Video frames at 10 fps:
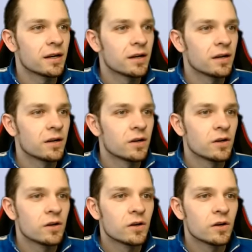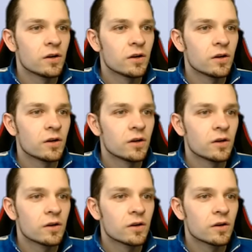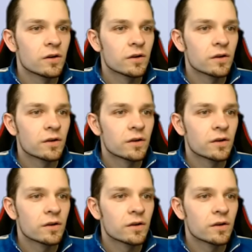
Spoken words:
(no one is talking)